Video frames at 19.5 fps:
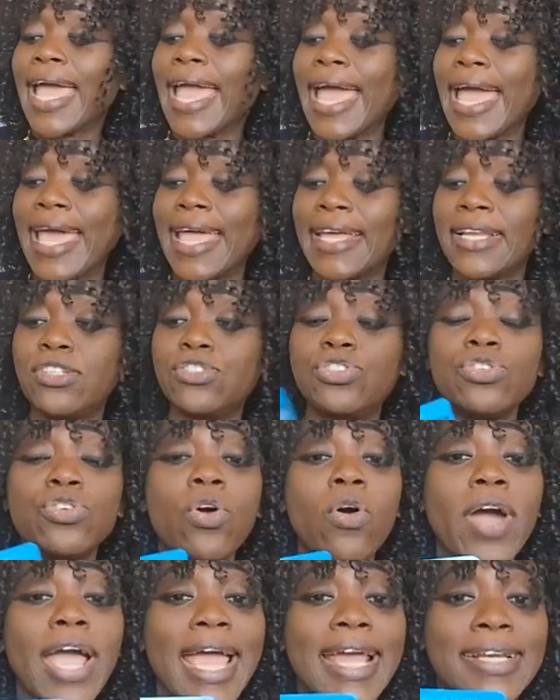and you
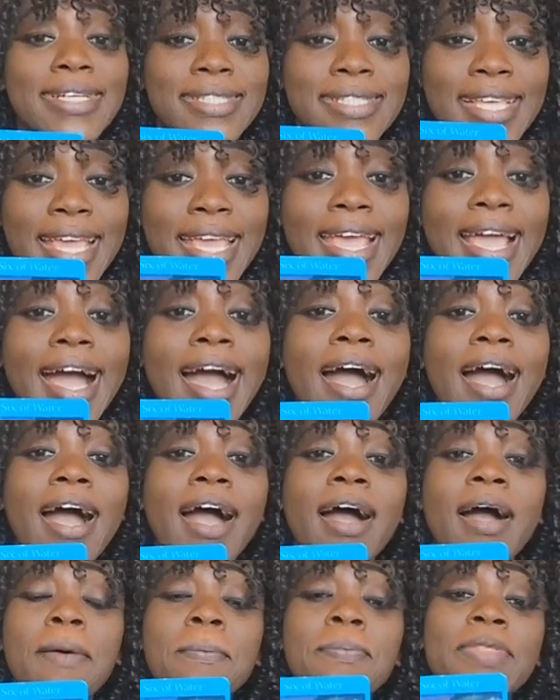know and they
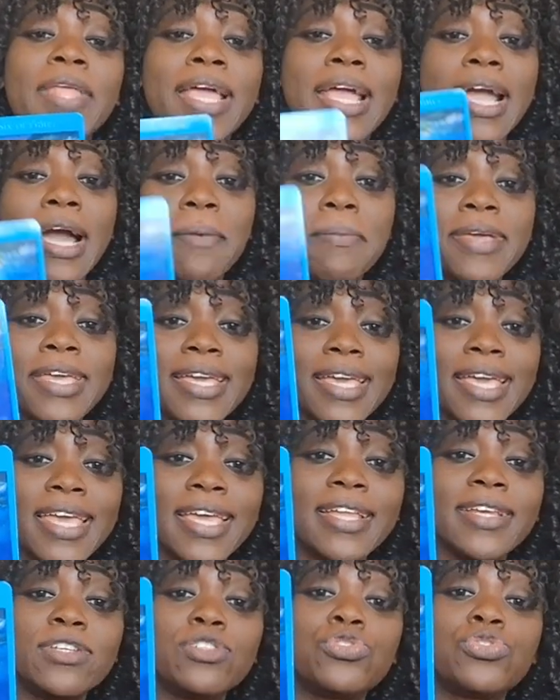are coming
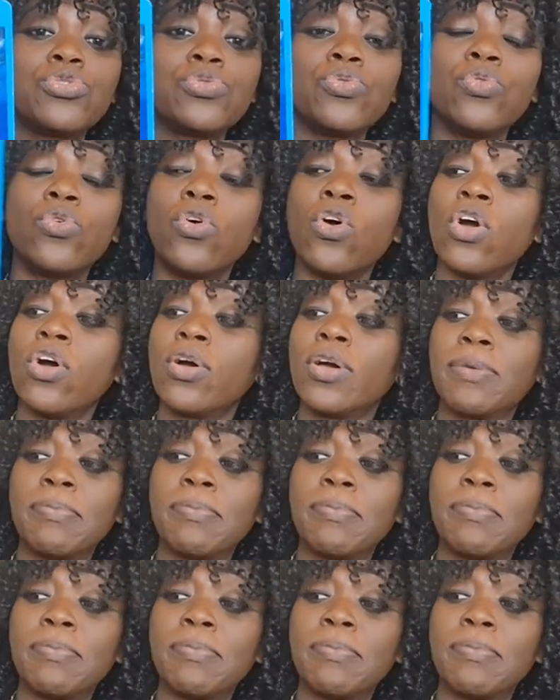in to